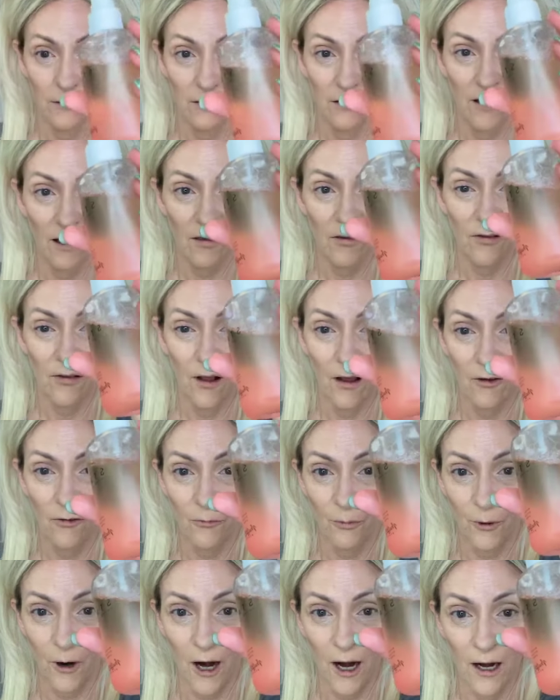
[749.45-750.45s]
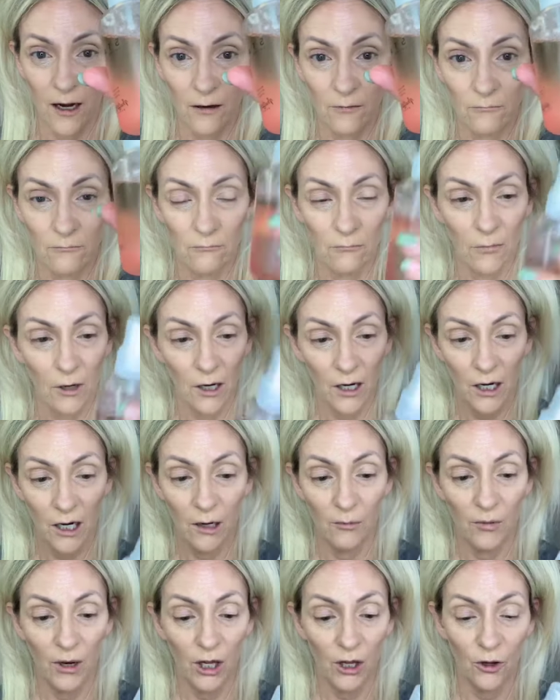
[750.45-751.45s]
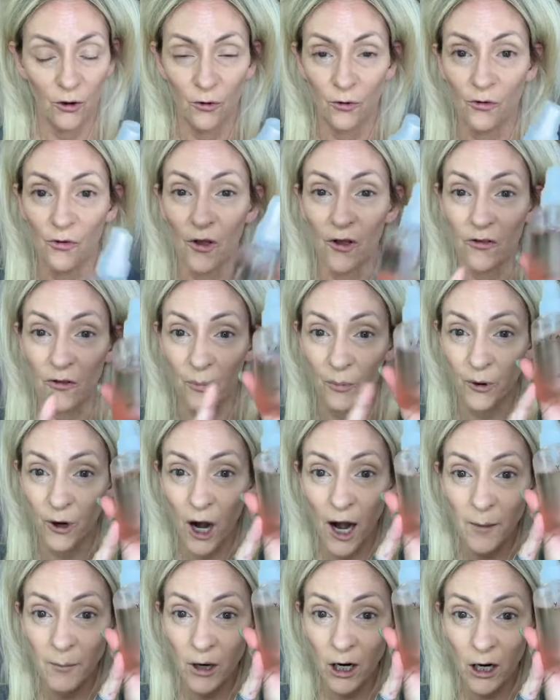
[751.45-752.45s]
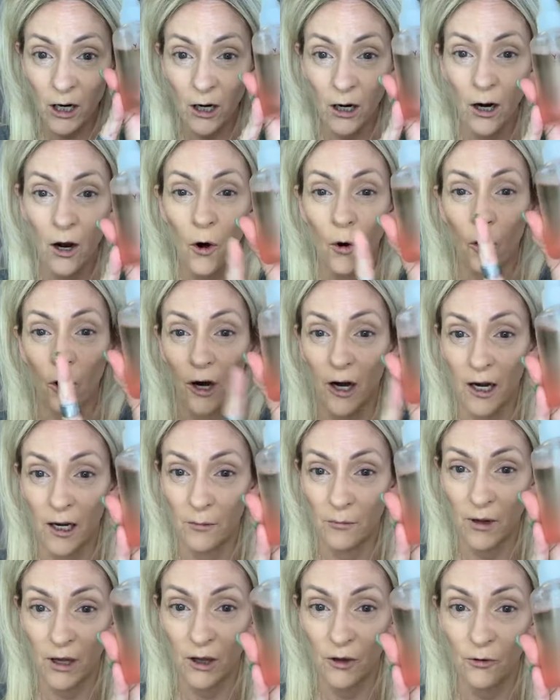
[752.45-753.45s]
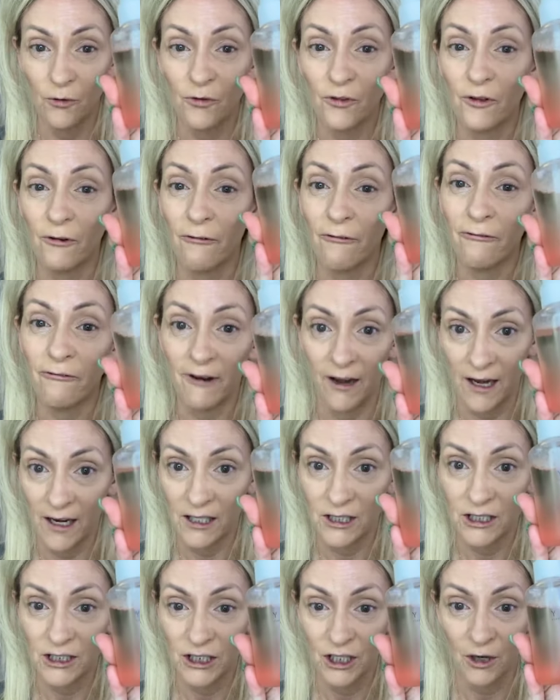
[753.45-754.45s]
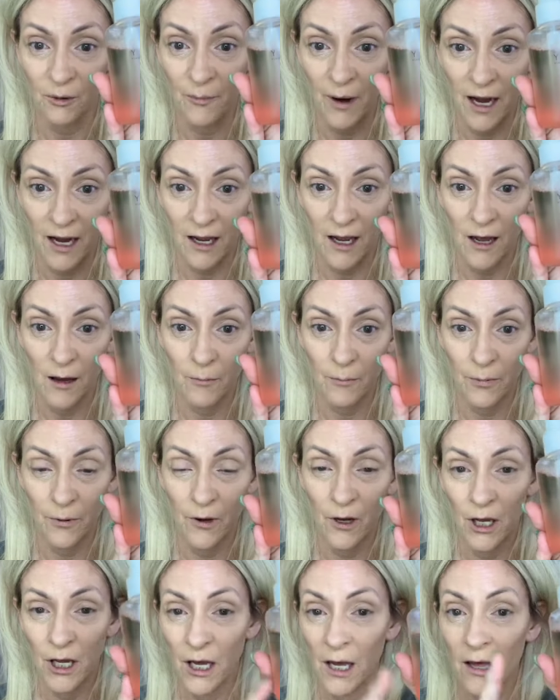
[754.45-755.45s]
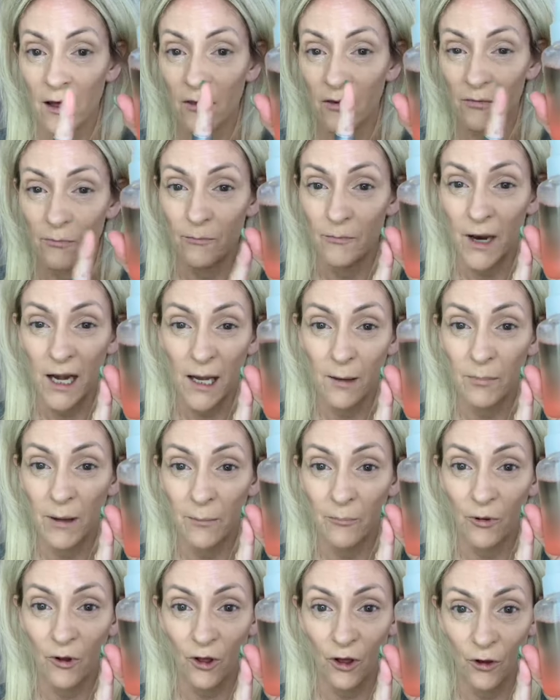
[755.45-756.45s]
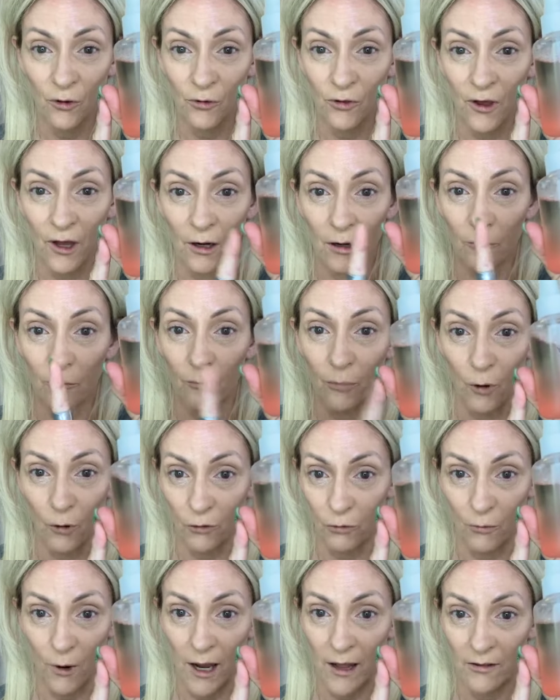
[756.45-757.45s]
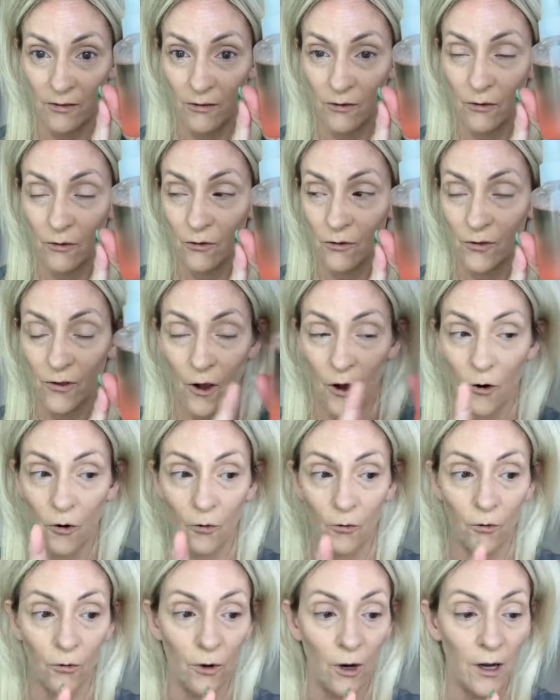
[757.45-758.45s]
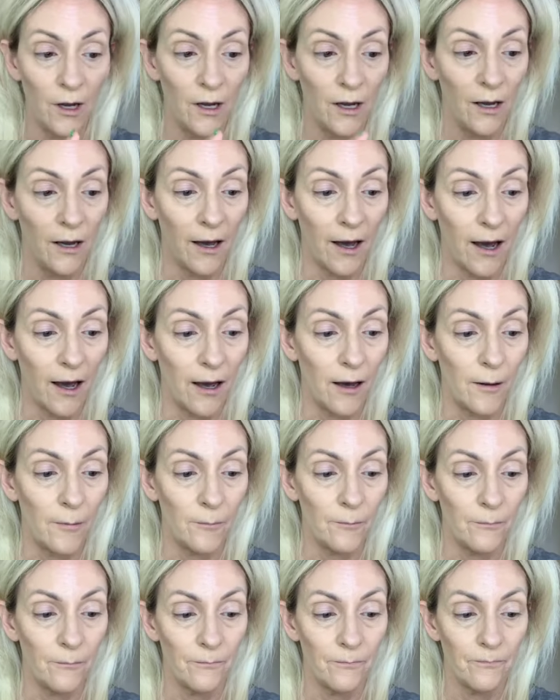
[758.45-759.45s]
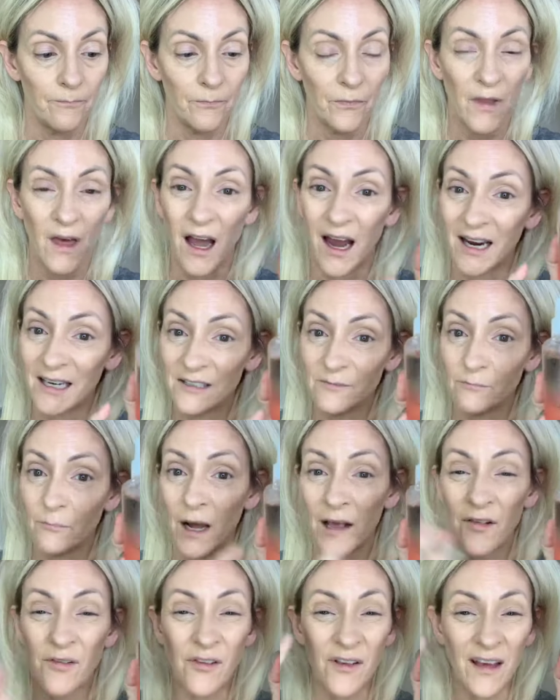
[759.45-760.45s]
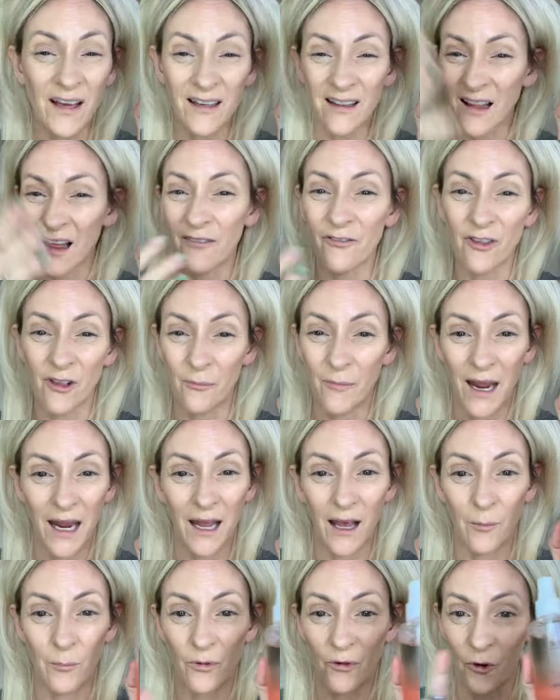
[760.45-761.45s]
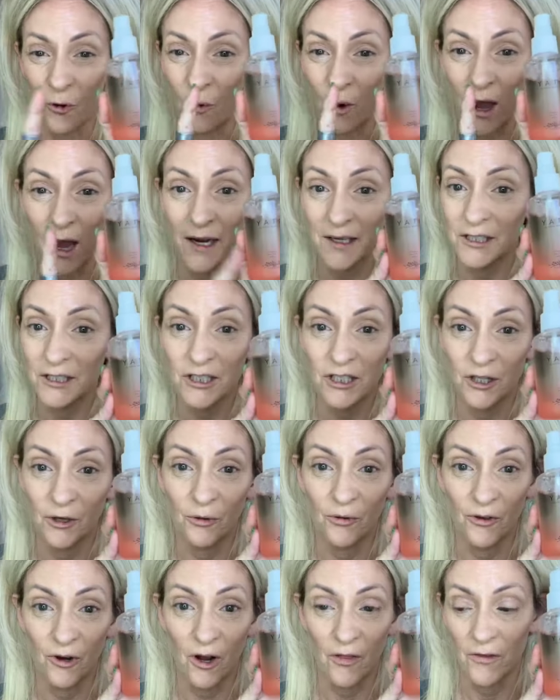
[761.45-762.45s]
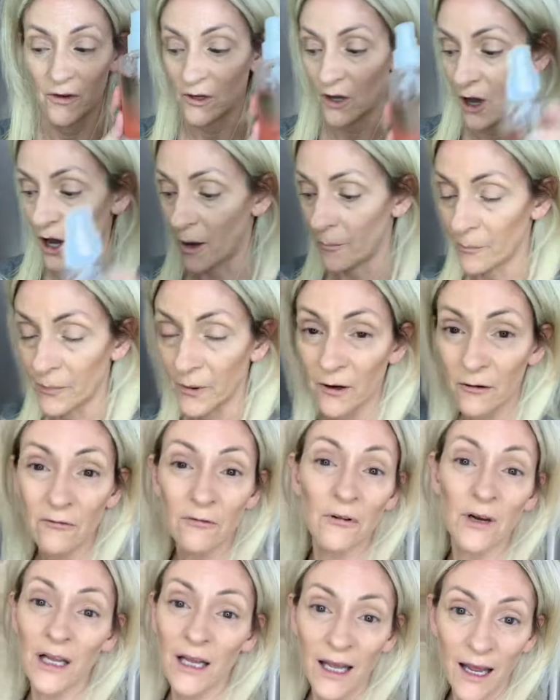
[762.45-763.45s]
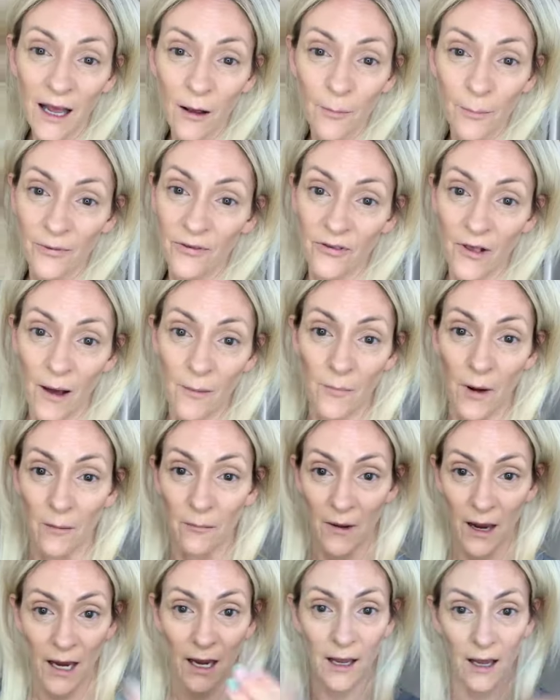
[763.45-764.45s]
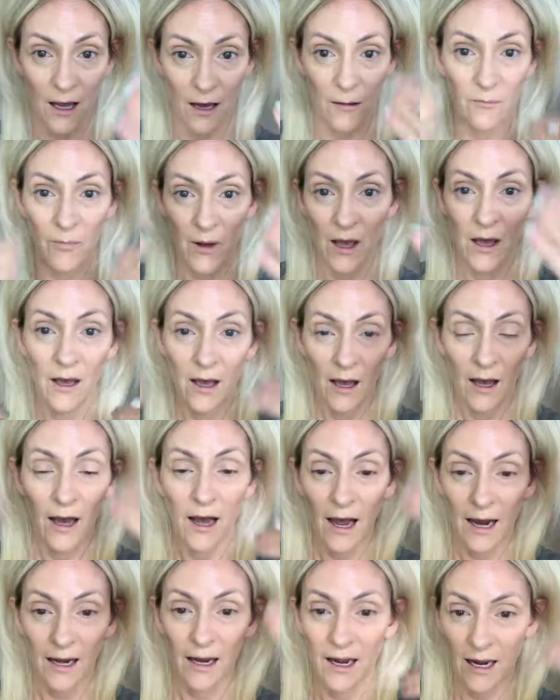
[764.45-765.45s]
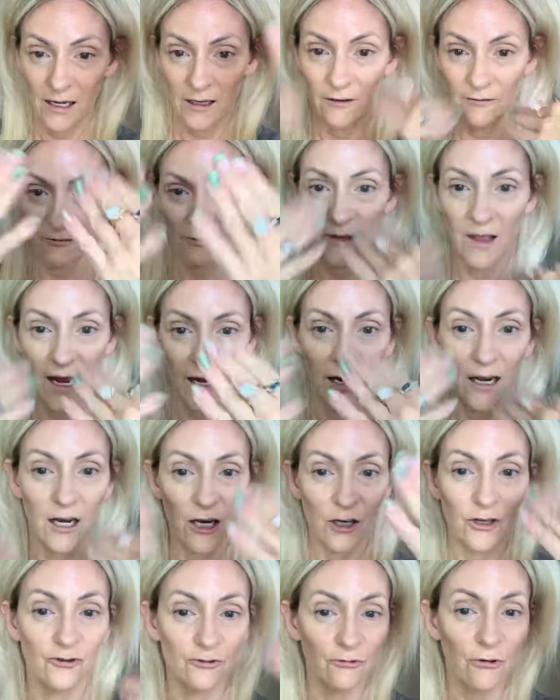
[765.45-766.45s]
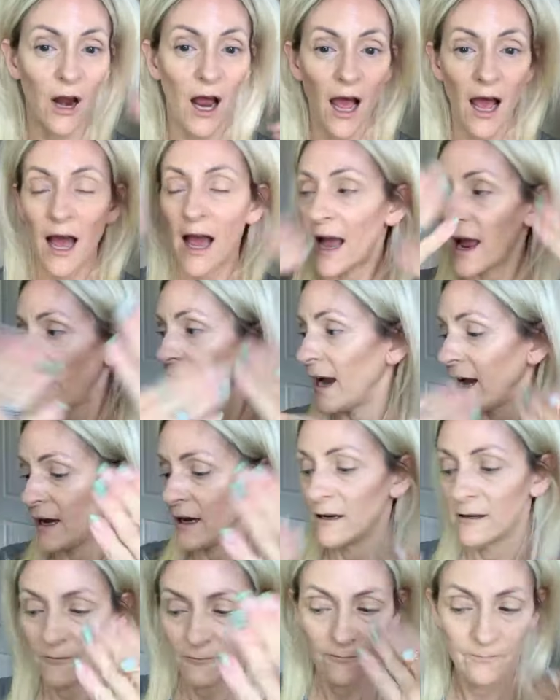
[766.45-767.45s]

This stay spray can be used as a primer or it can be used to finish your makeup. Many people use it both ways. So um, I my skin loves the makeup, so I just use it on the top. It really helps set my makeup. I kind of let it dry.